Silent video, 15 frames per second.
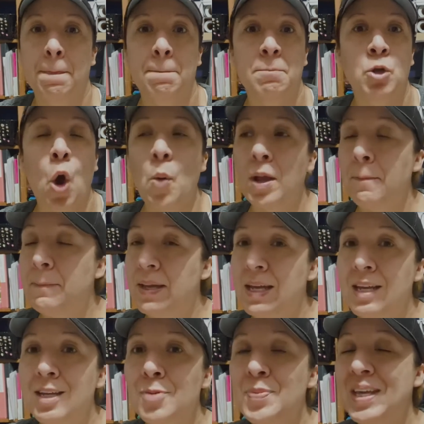going
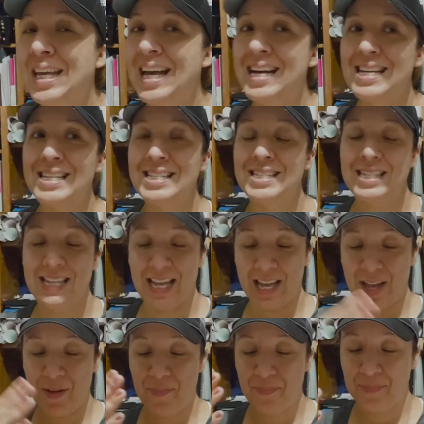big, because
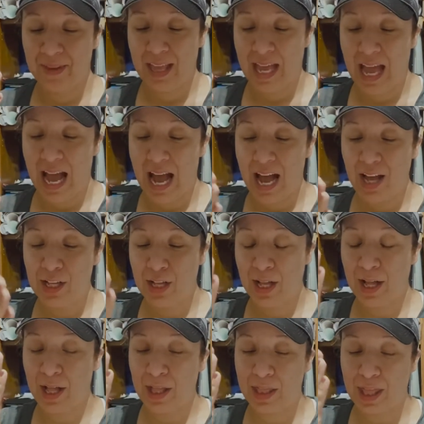
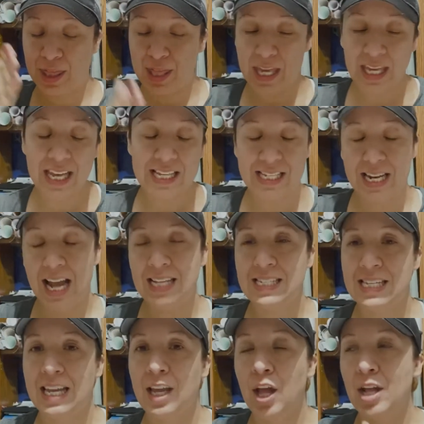the thing is that I
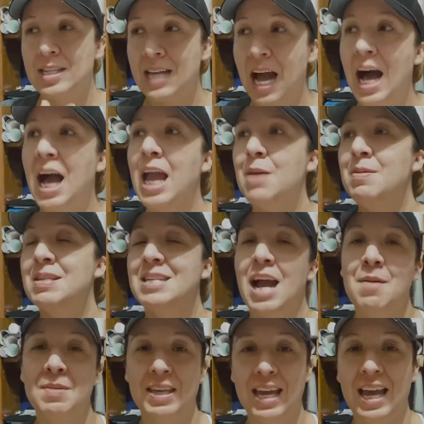see time and
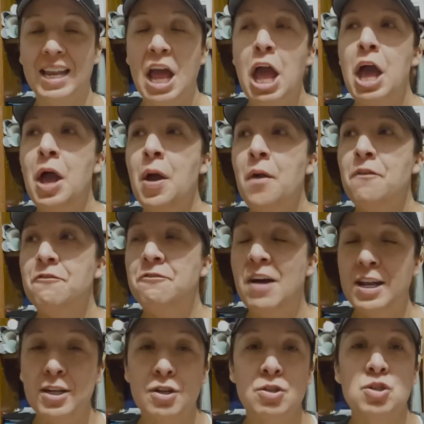time again,
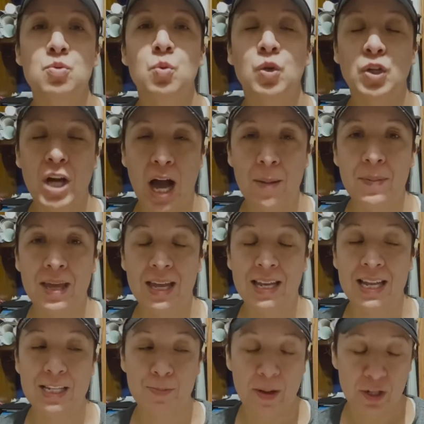vendors will come in,
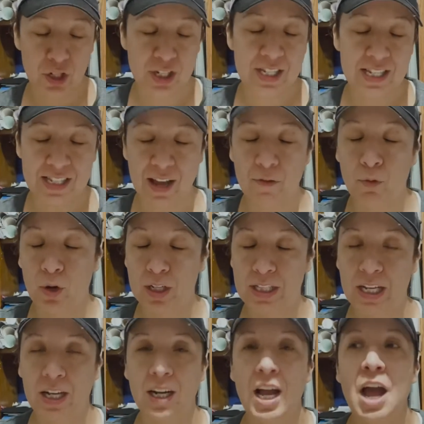especially since I've worked
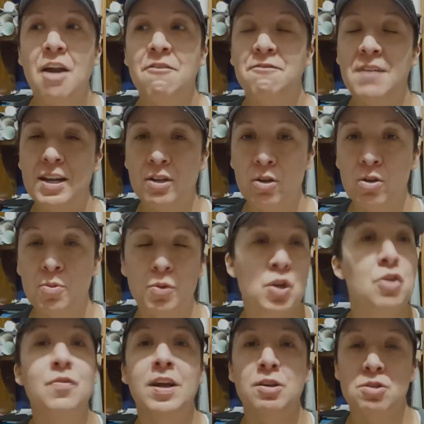there.
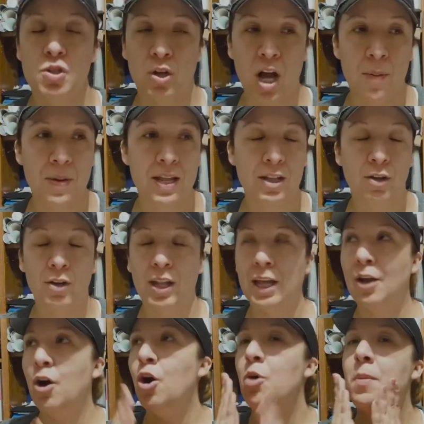New vendors will come in and they're
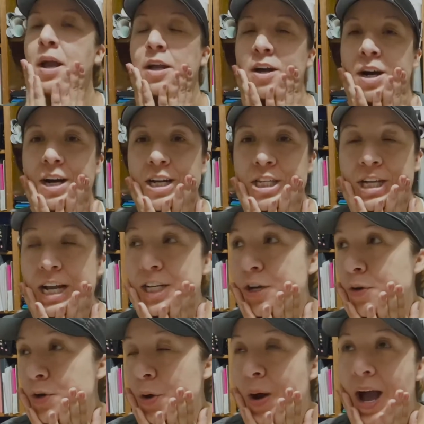like, oh my gosh, I
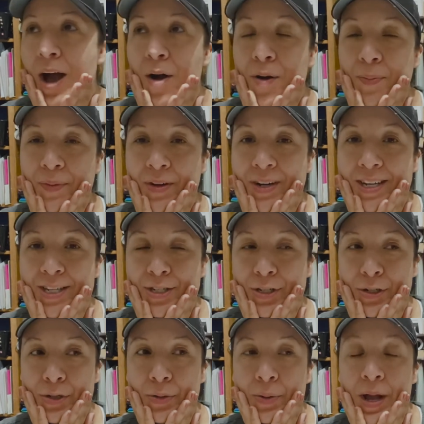don't know how I'm going
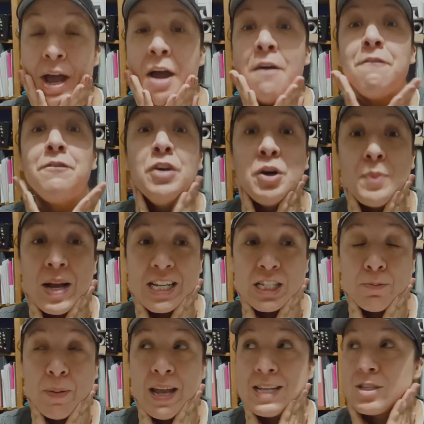to fill my
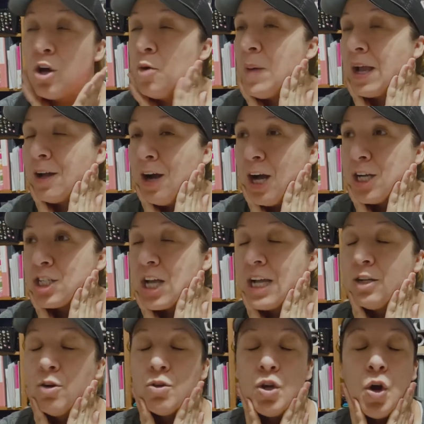space. Oh my gosh, I
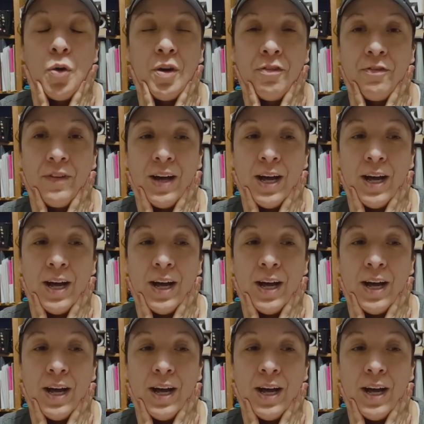don't know if